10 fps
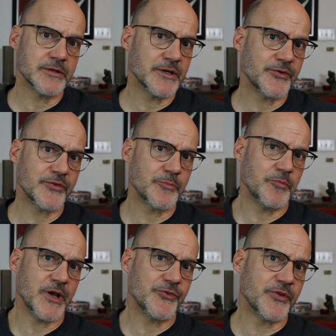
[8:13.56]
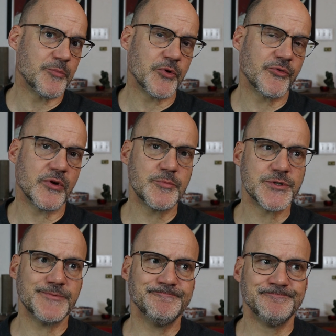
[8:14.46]
as to the
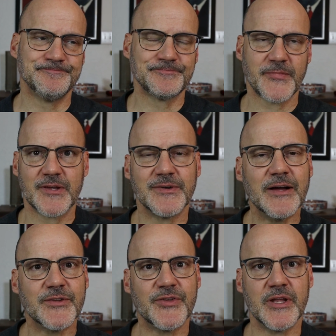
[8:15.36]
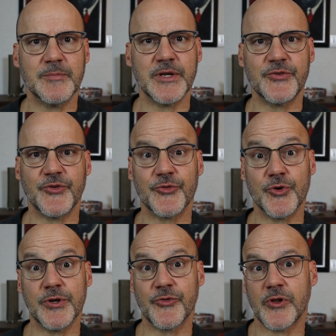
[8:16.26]
prescription, 5 to 10 minutes is
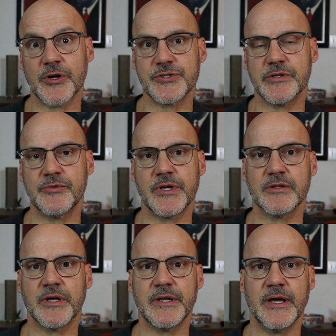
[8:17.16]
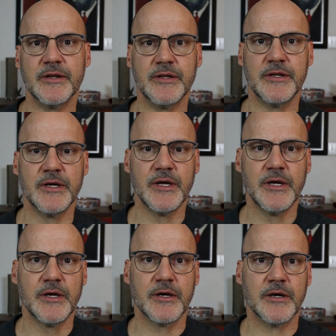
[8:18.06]
good as long as you don't get lightheaded.
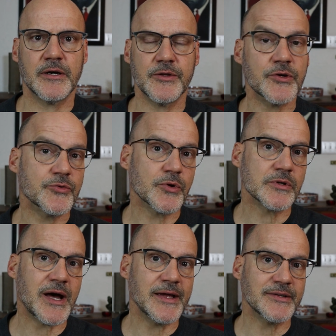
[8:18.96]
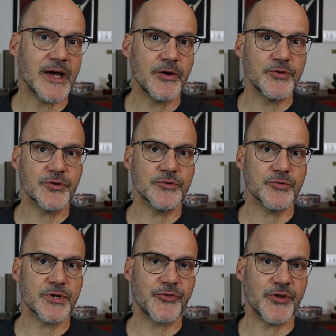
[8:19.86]
You can do it lying down, you can
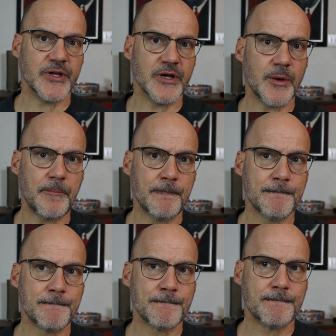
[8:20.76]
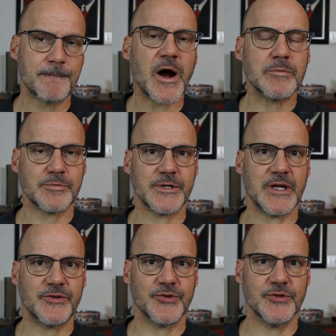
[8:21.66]
do it sitting up. Probably
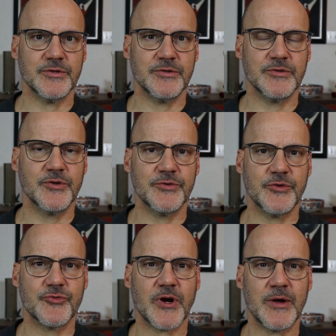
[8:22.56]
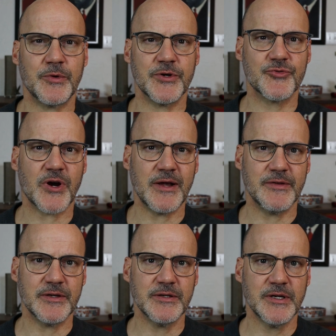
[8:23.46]
not good to try when you're
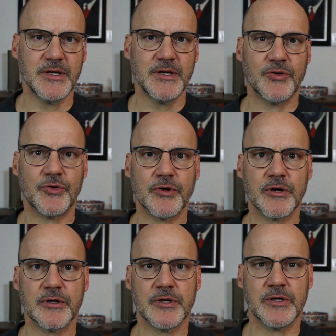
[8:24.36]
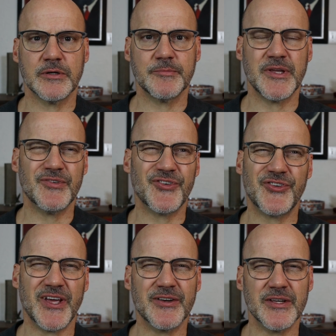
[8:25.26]
driving or even
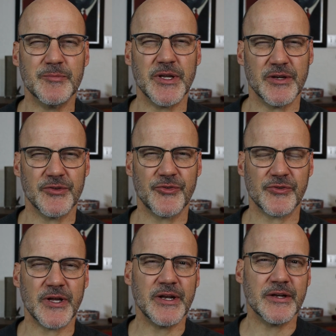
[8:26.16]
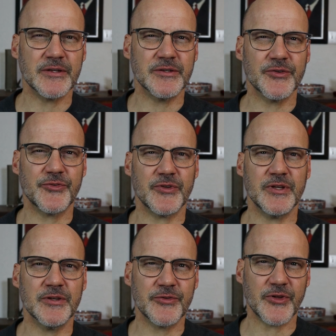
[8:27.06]
standing, because lightheadedness
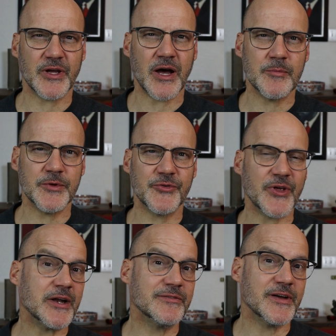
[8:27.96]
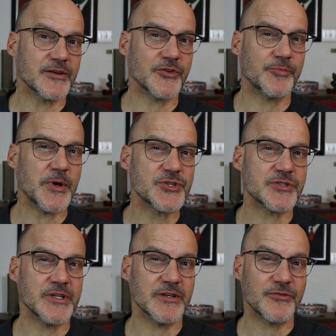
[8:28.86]
is a common side effect,
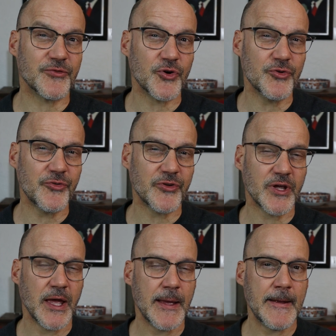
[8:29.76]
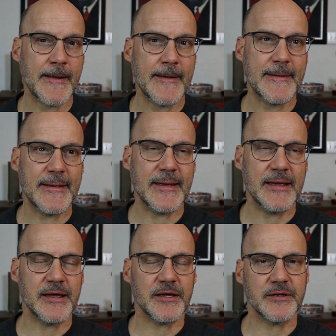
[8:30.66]
especially at first.
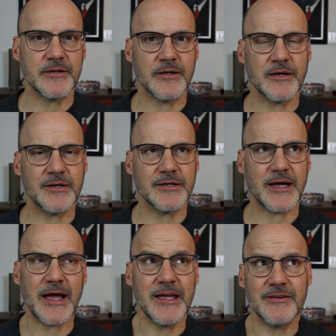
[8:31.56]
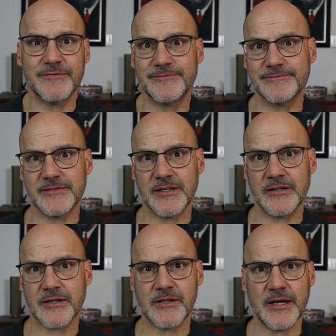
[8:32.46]
And I have
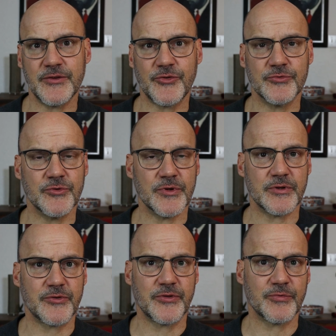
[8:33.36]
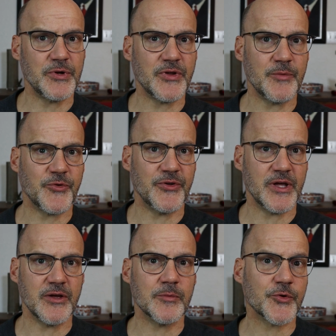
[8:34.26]
clients who do it 3 times a
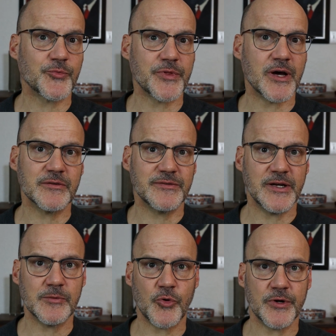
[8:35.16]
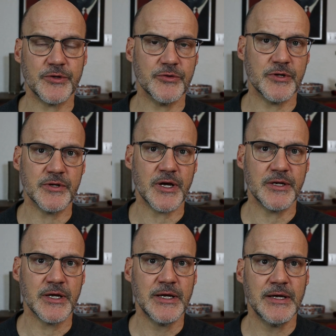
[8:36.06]
day, almost without fail, morning, noon, and
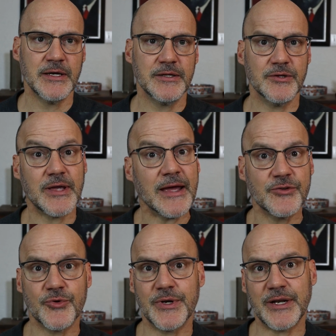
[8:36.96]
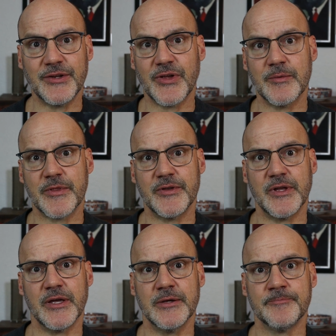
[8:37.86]
night. You can do it any time of the
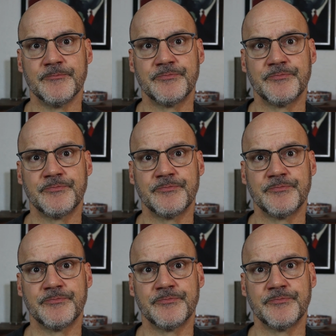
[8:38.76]
day,